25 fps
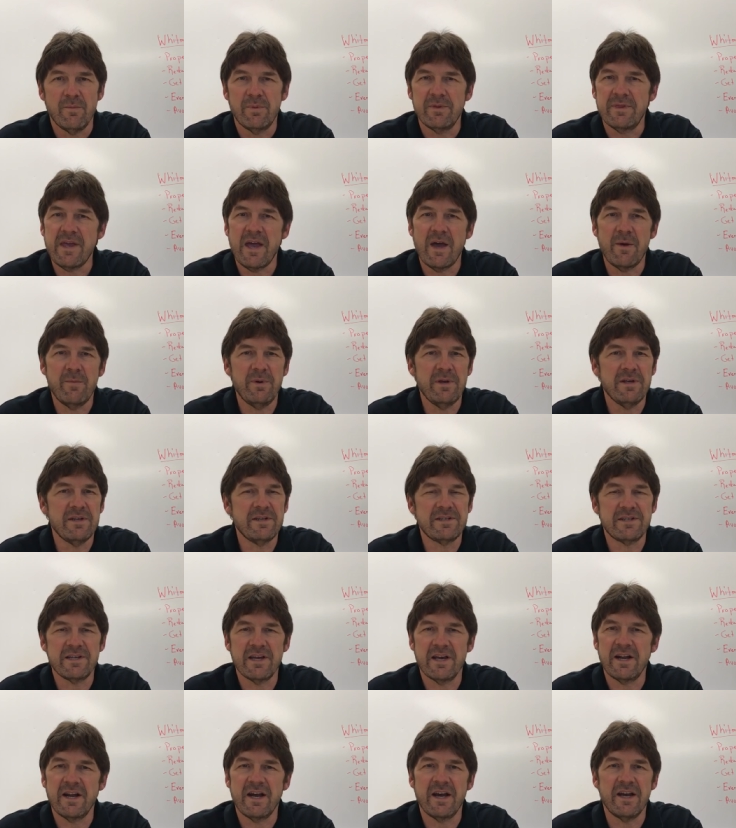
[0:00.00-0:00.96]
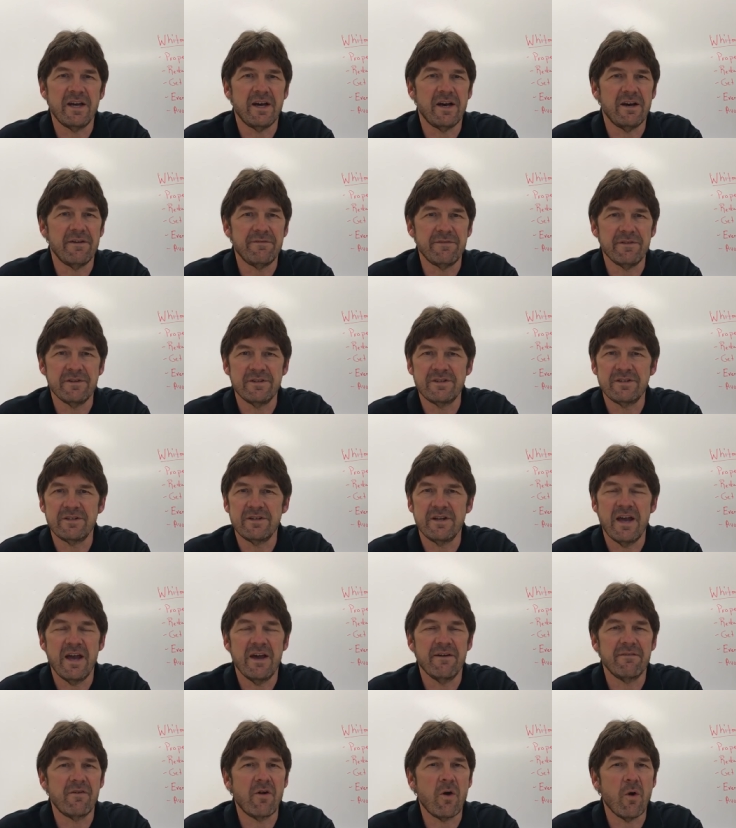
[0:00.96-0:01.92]
that being said, I often
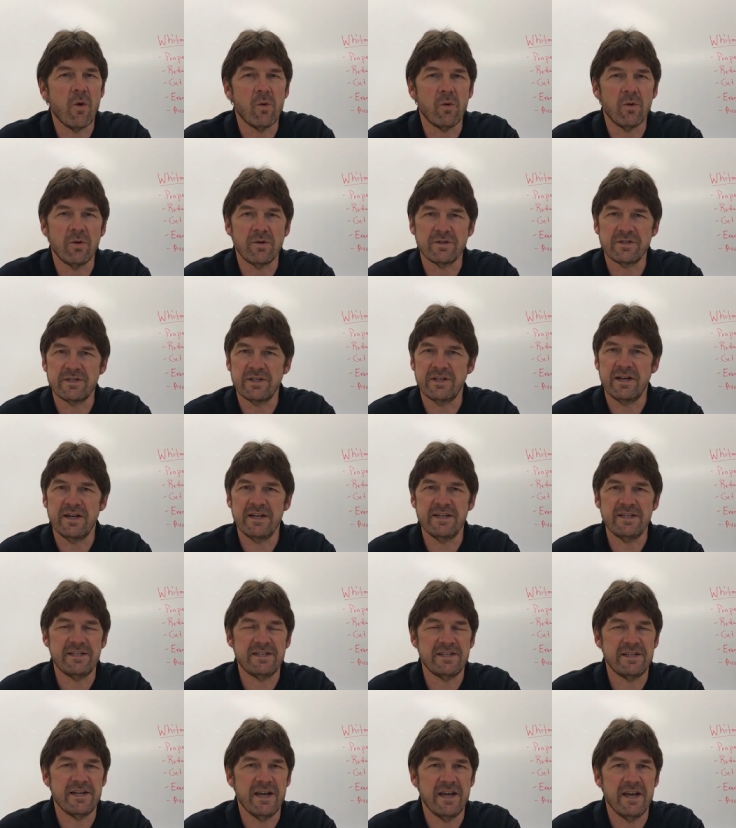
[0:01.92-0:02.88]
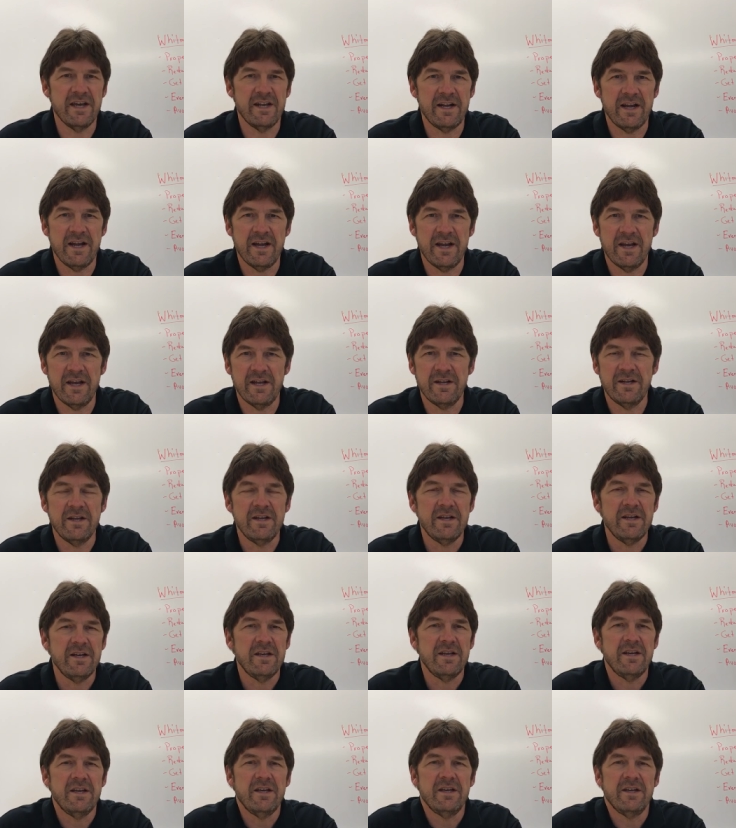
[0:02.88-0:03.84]
have goals that I set, and
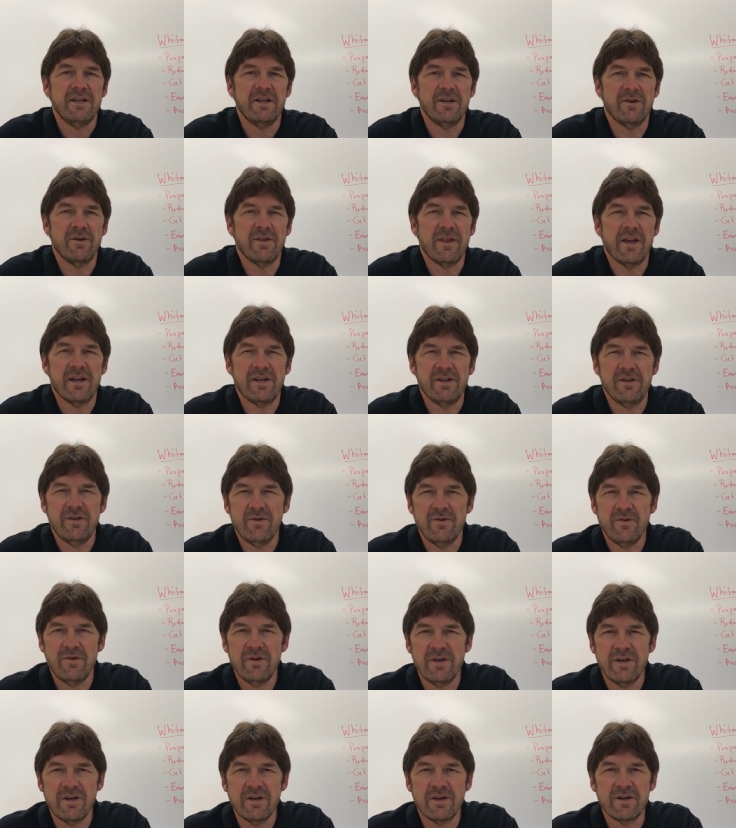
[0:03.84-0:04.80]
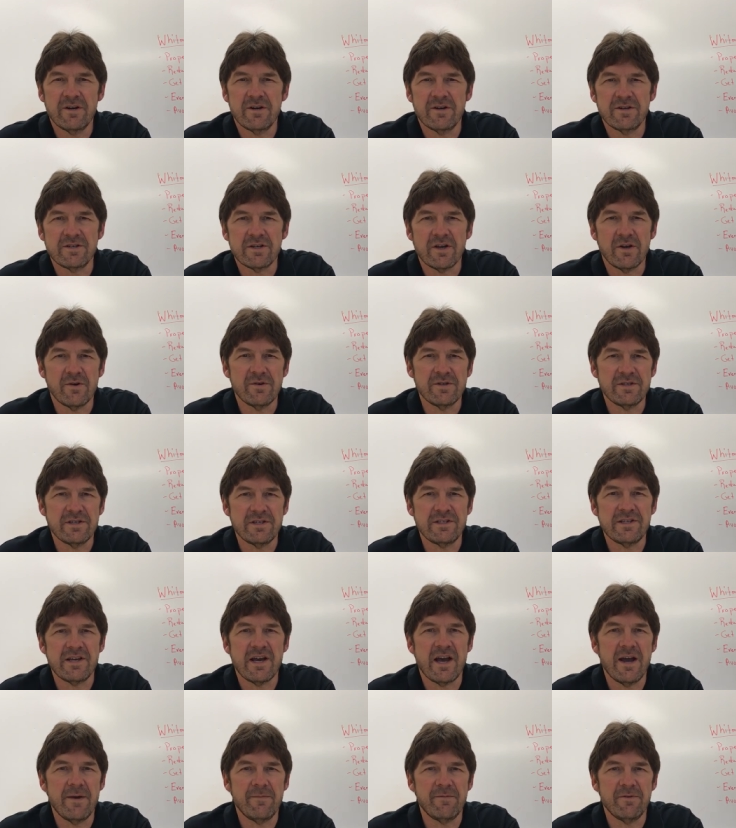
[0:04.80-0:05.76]
you know that new year is always a
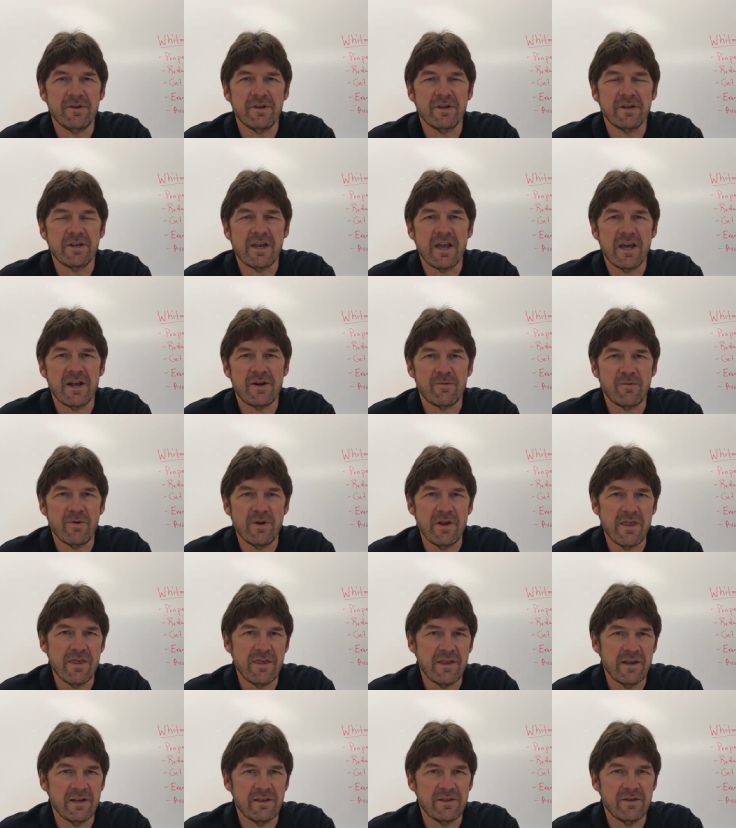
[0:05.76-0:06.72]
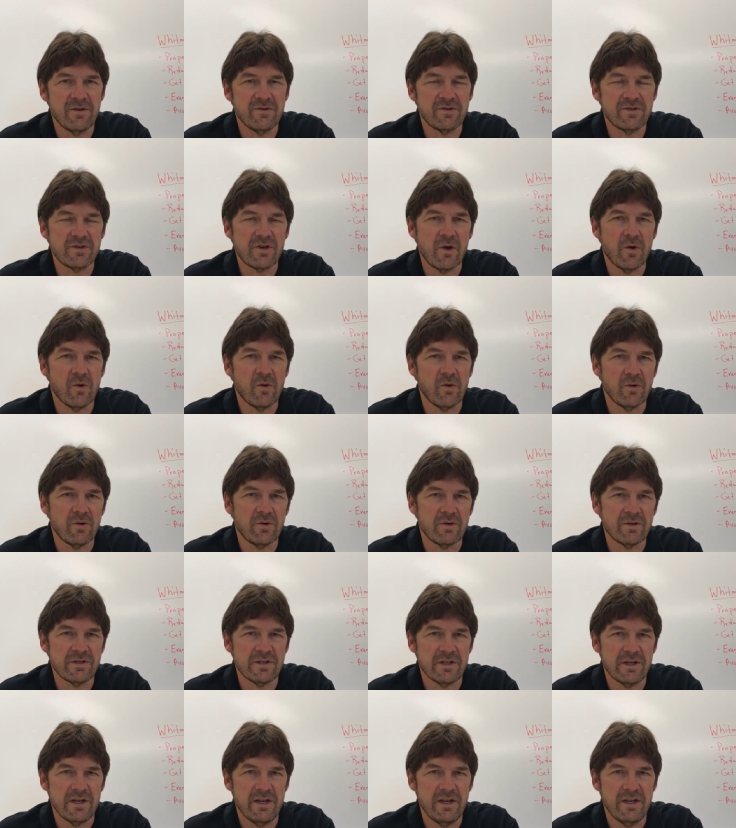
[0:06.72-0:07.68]
time to kind of rethink those
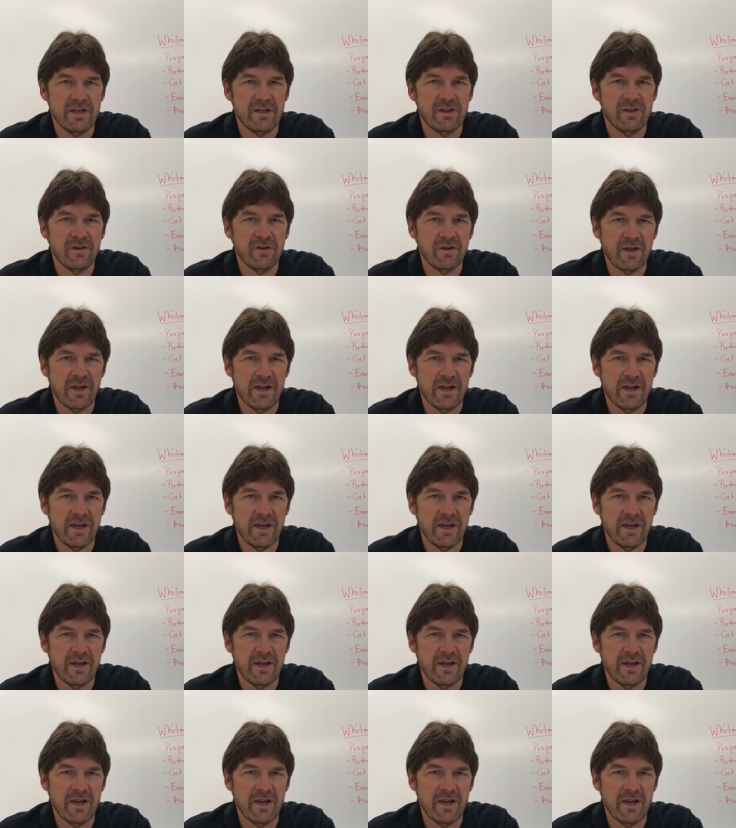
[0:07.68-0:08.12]
goals and look